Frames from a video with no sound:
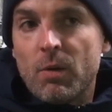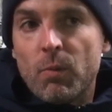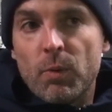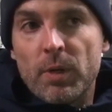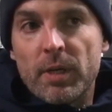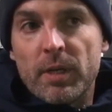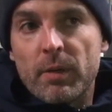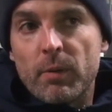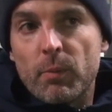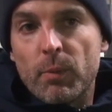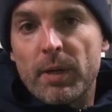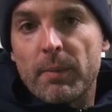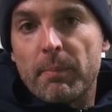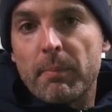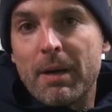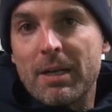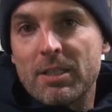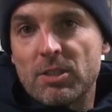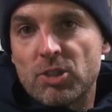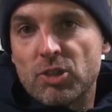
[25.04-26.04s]
We're
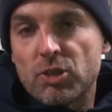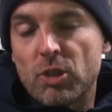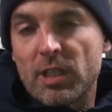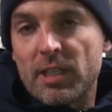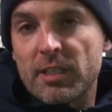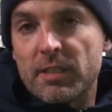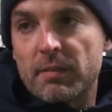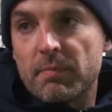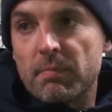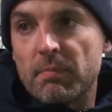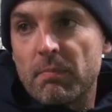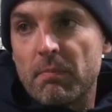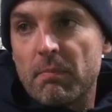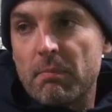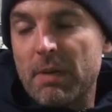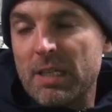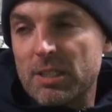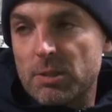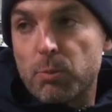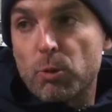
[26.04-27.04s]
much
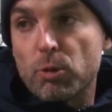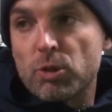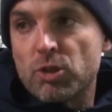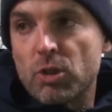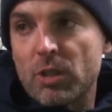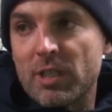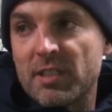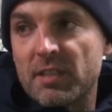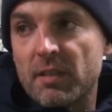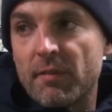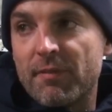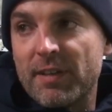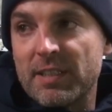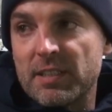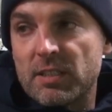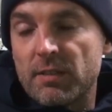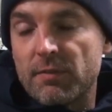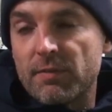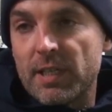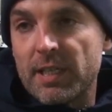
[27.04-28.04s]
more solid
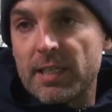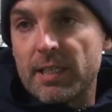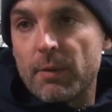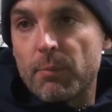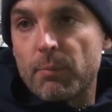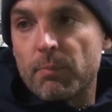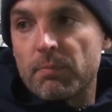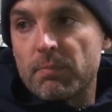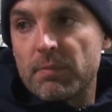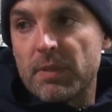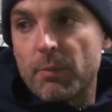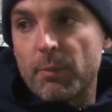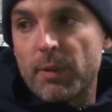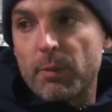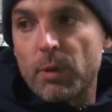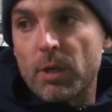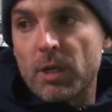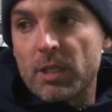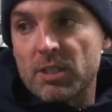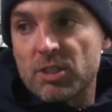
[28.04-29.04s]
defensively than we
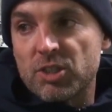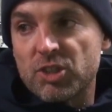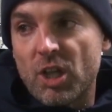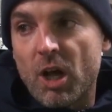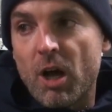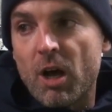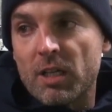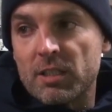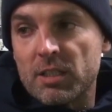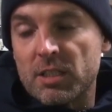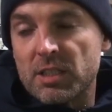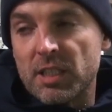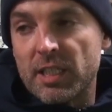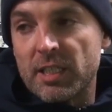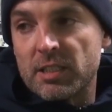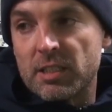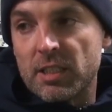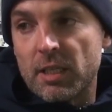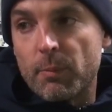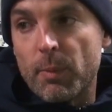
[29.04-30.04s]
were at the start of the
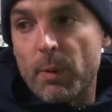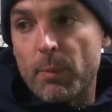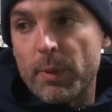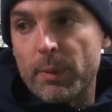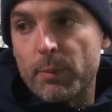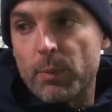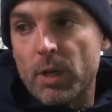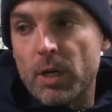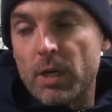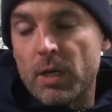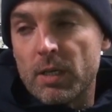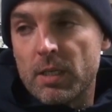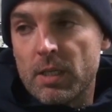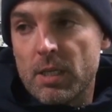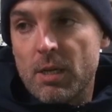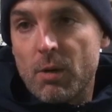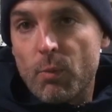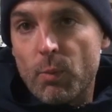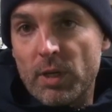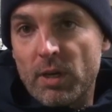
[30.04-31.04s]
season and
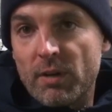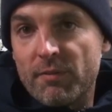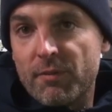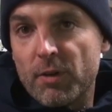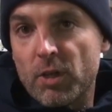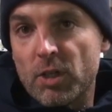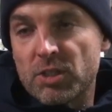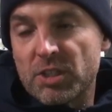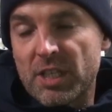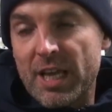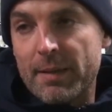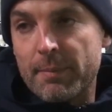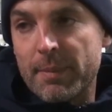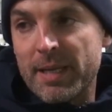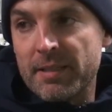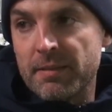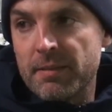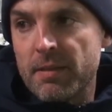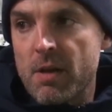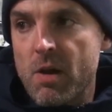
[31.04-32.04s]
when I first came
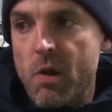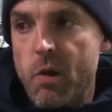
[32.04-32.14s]
in.